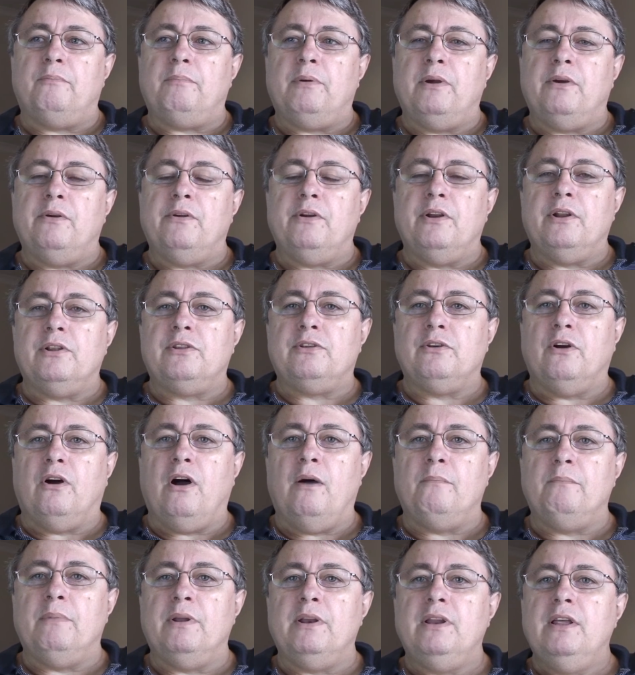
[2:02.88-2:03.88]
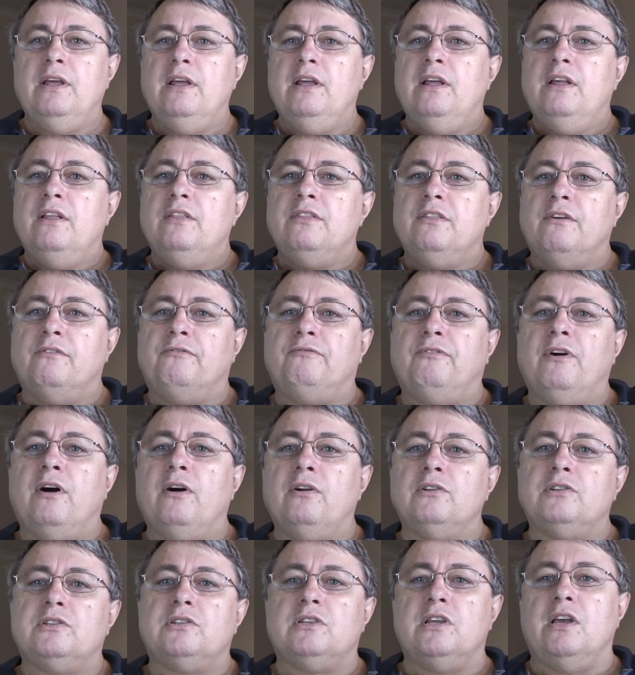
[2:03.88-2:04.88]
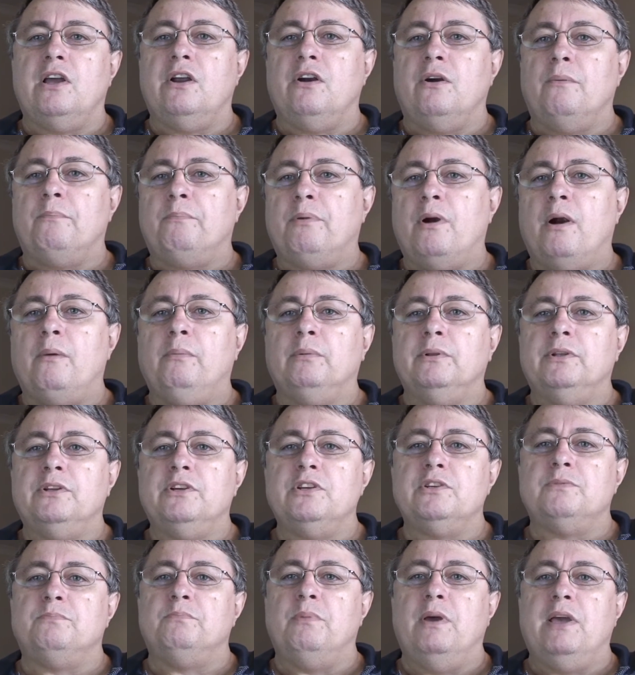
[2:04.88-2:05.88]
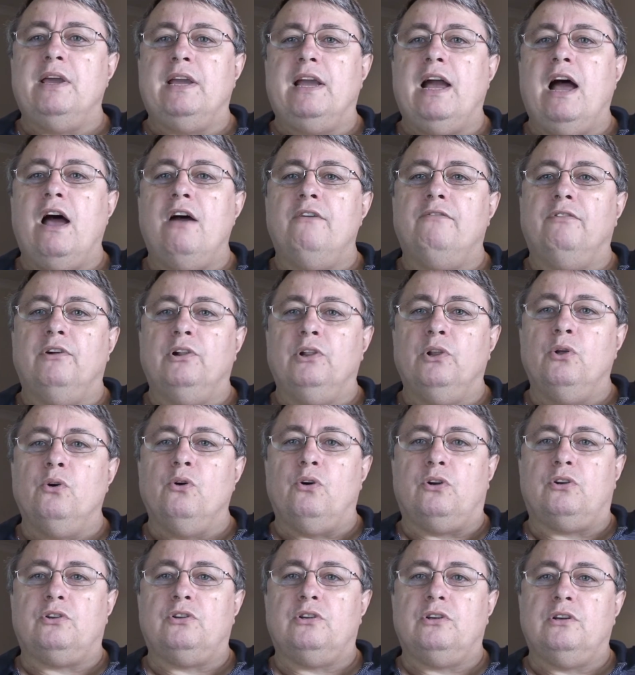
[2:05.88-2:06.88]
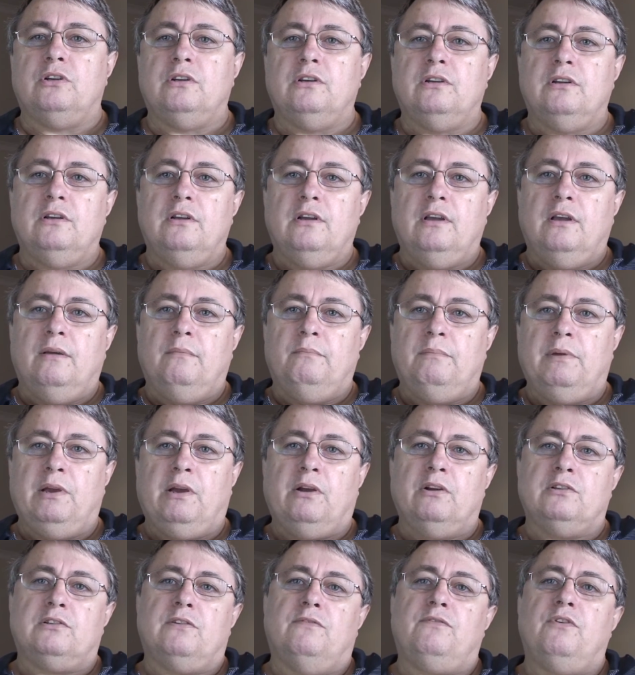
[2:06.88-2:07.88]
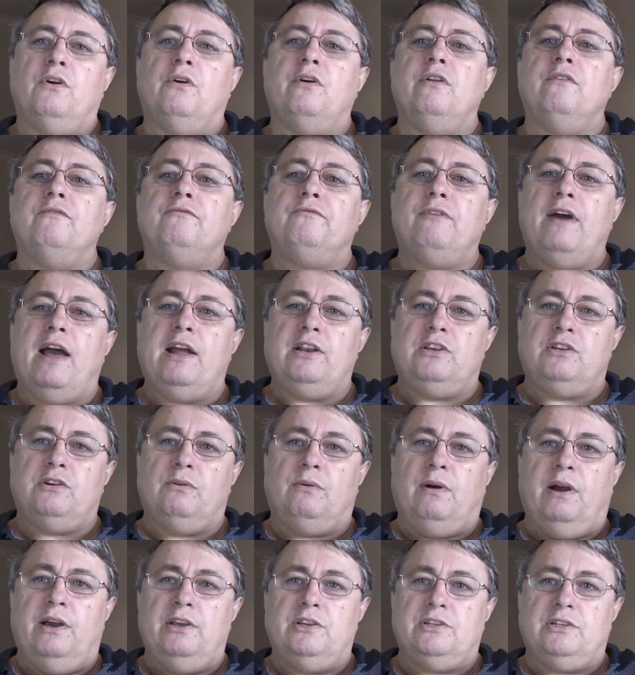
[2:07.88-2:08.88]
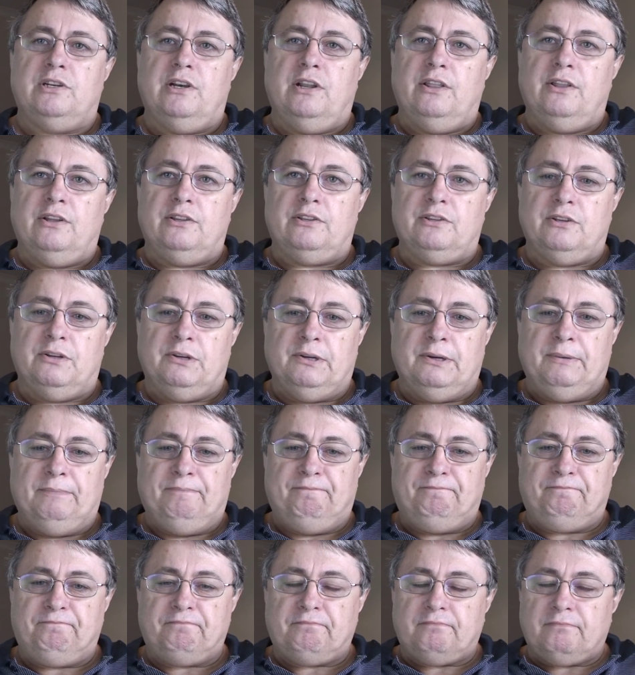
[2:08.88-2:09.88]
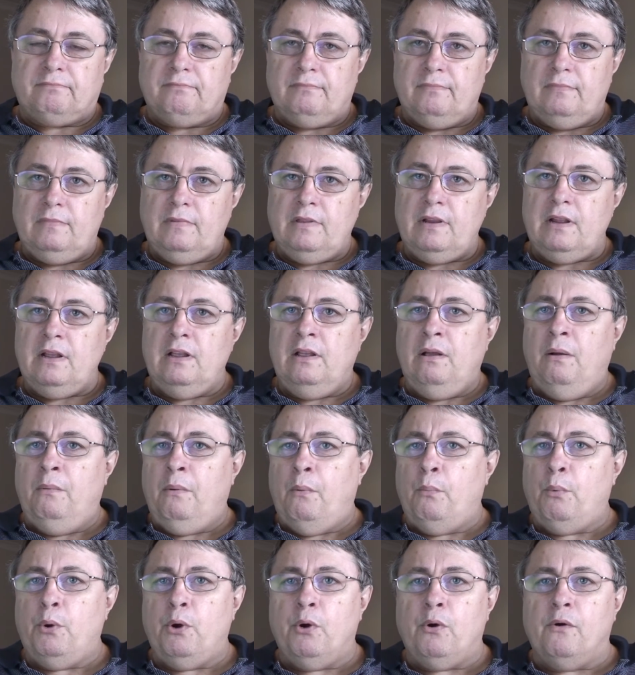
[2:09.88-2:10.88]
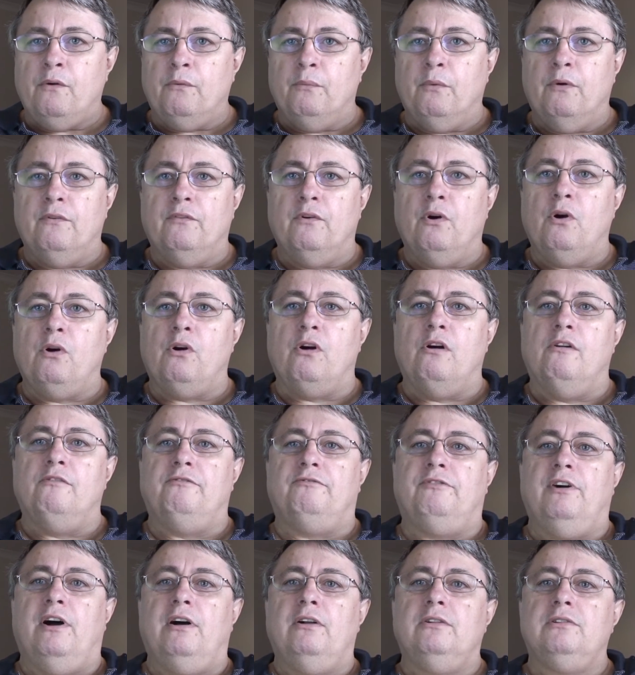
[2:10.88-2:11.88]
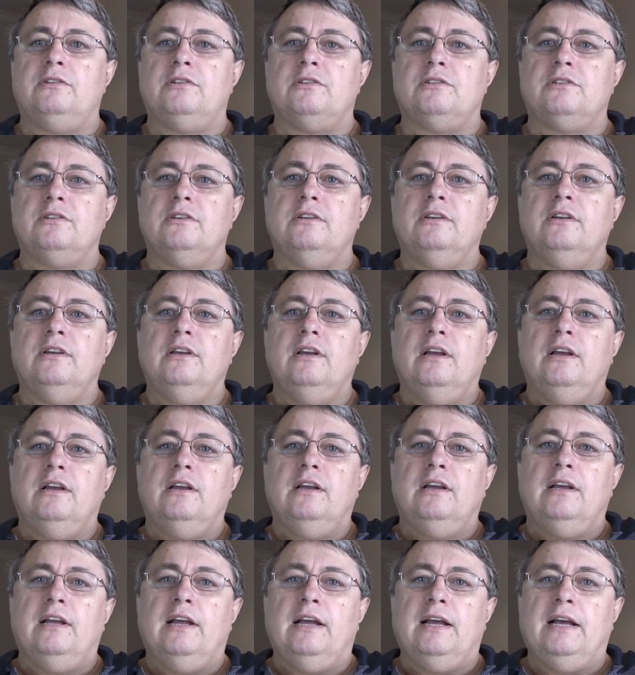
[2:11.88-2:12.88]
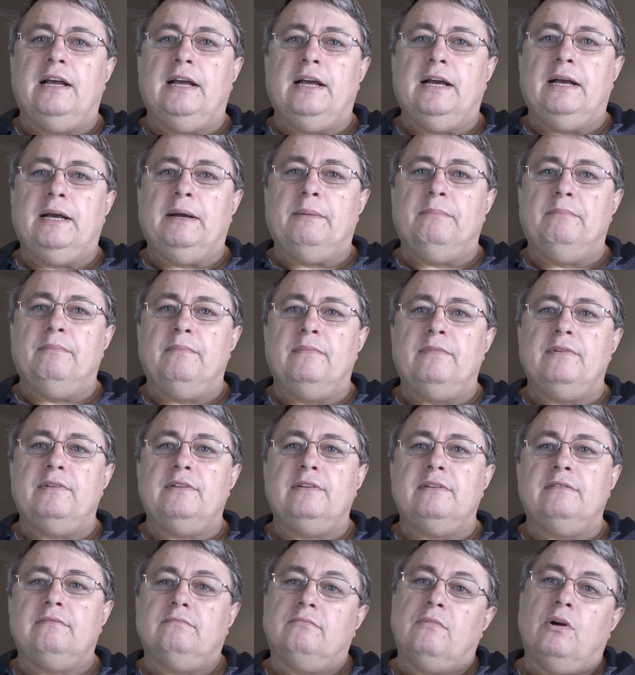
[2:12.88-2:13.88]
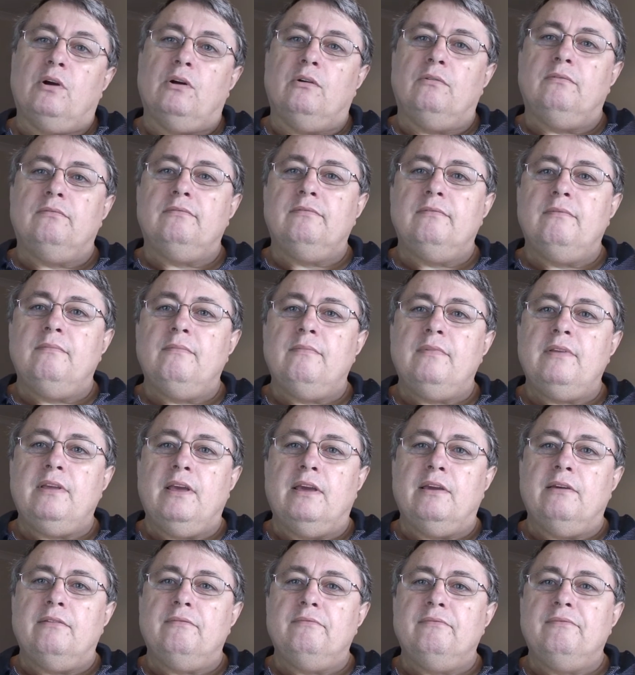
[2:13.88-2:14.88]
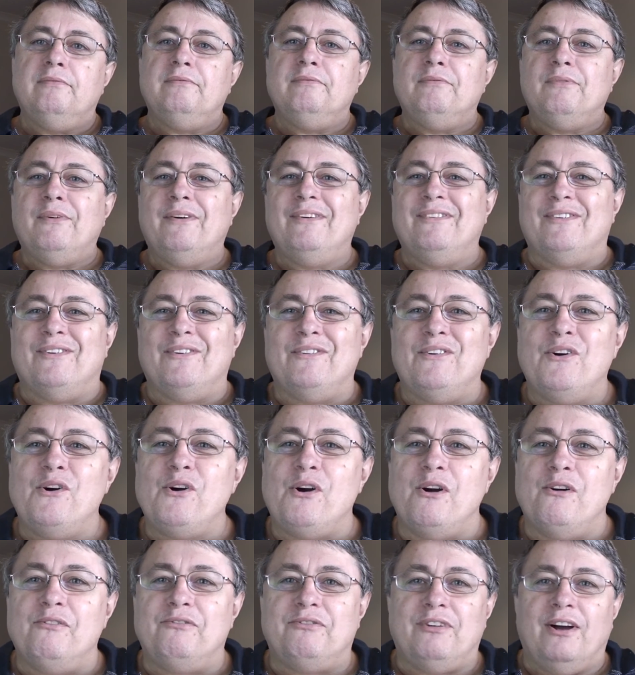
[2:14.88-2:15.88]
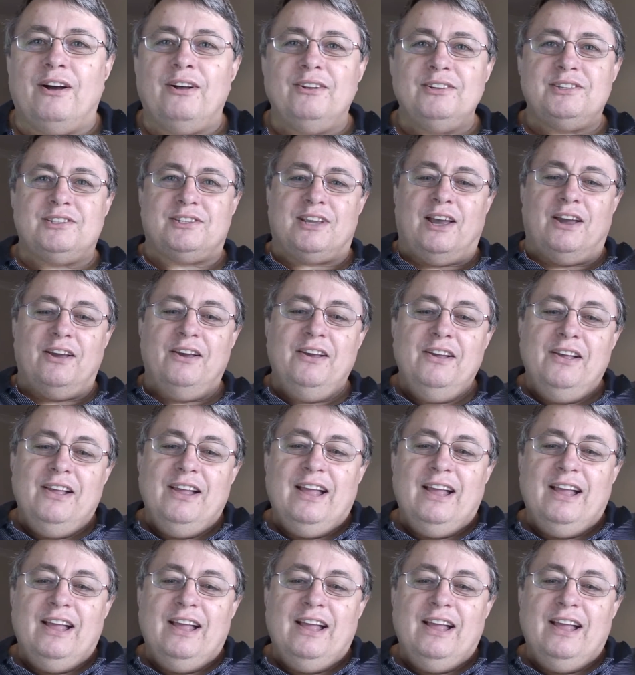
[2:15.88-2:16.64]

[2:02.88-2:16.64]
period of time, but the faults there are probably just being overlooked because of your infatuation at the time. I mean, we've all got faults. Well, yeah, we've all got faults. So